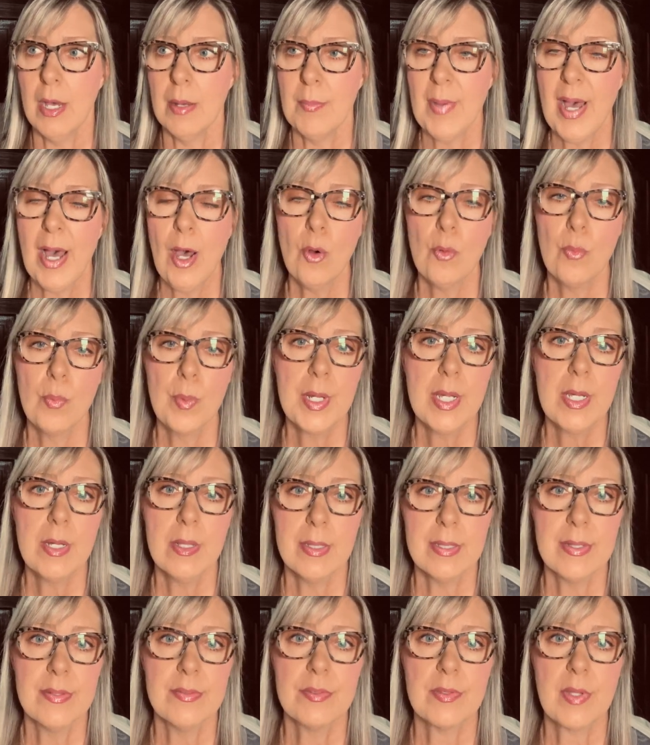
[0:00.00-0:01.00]
how
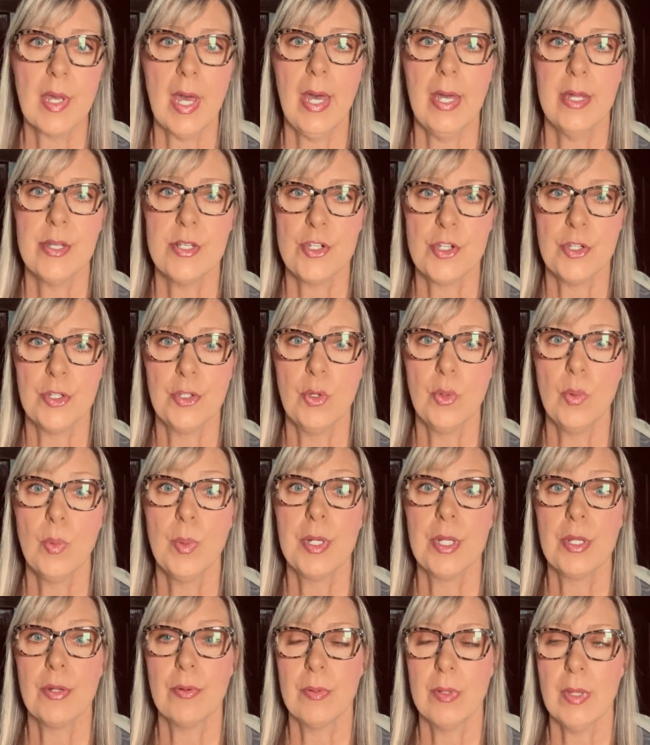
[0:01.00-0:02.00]
real is God to you
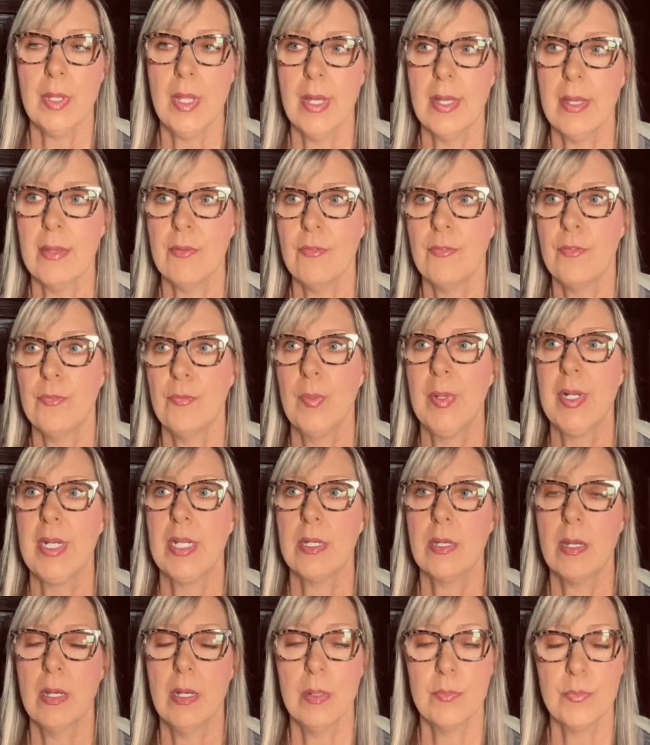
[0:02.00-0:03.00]
in your life when
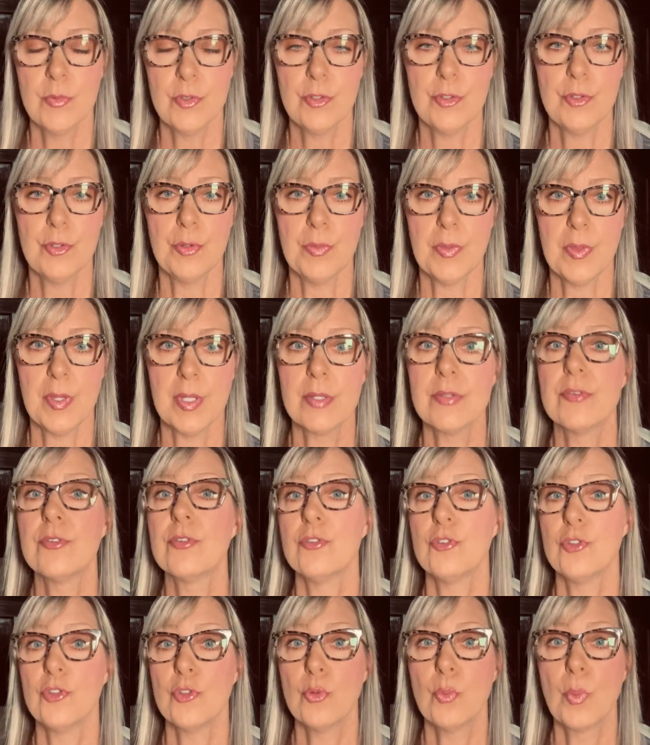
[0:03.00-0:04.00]
it comes to things
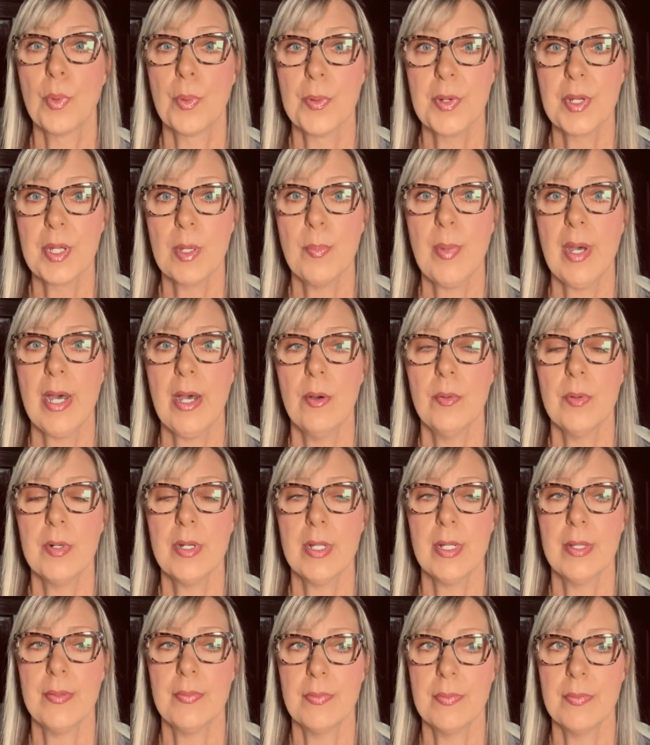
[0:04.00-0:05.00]
that you worry
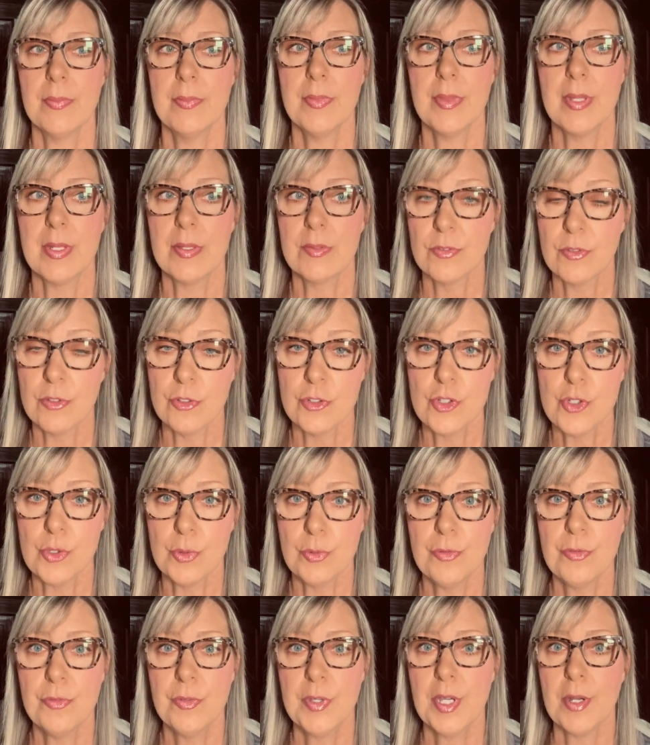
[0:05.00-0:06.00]
about and things that
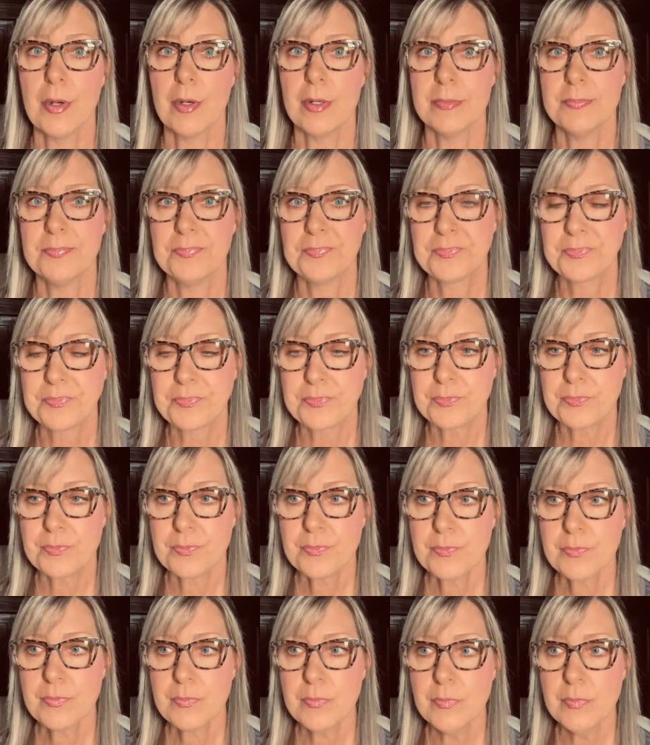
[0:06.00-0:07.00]
you fear.
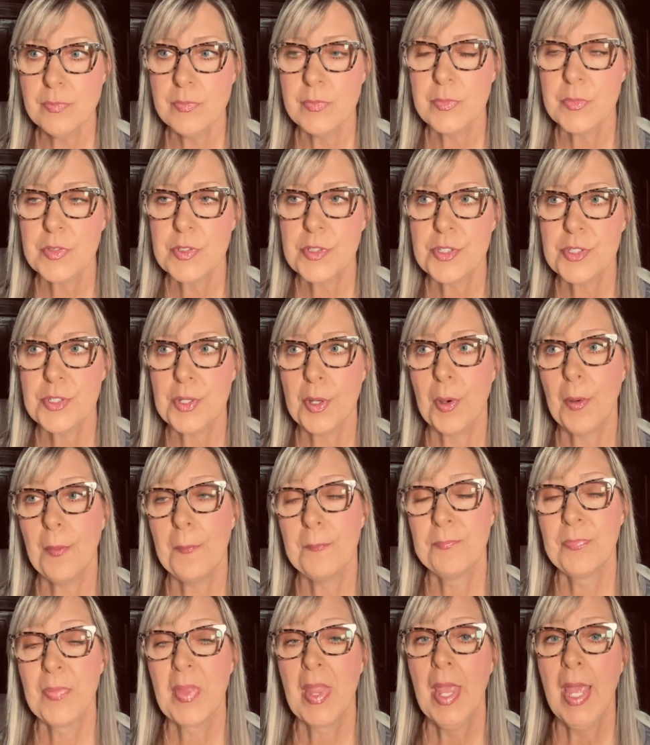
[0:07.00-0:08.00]

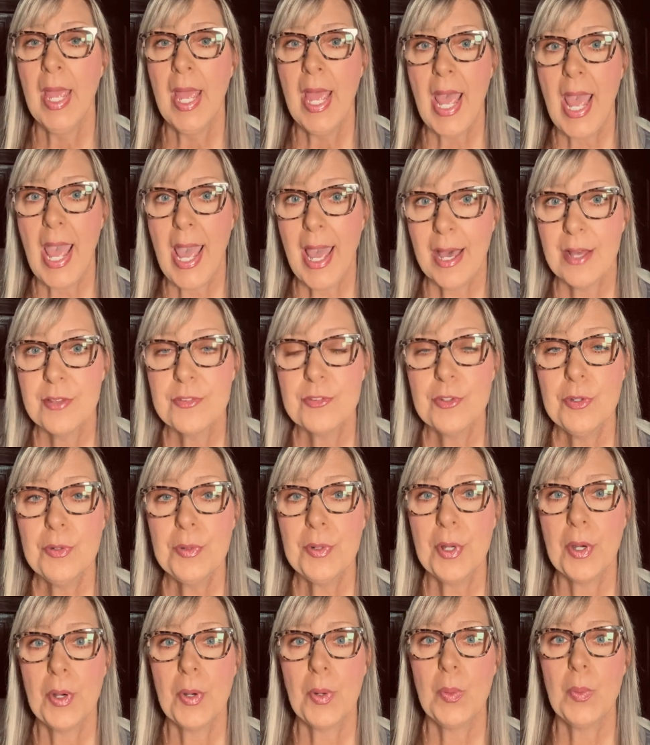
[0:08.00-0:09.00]
So, as you
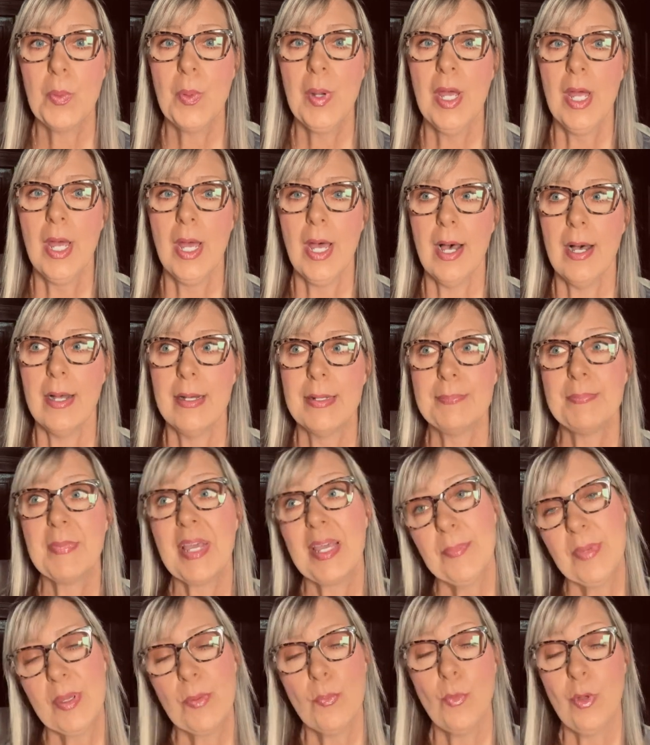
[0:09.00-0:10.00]
know,
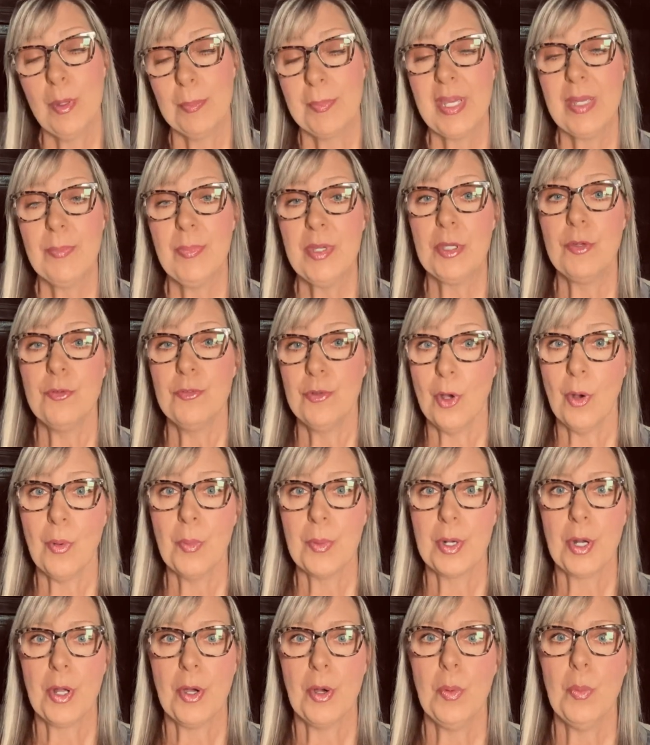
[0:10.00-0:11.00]
maybe you
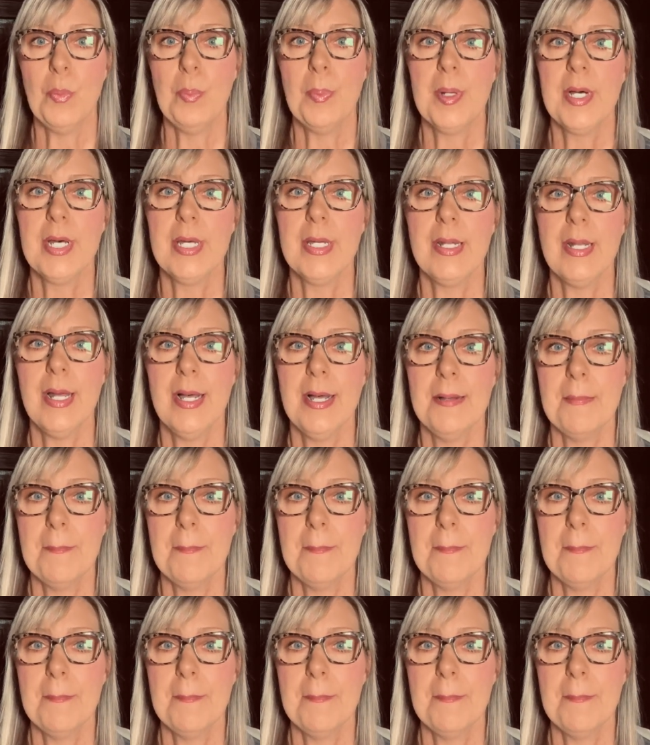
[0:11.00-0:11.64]
don't know, but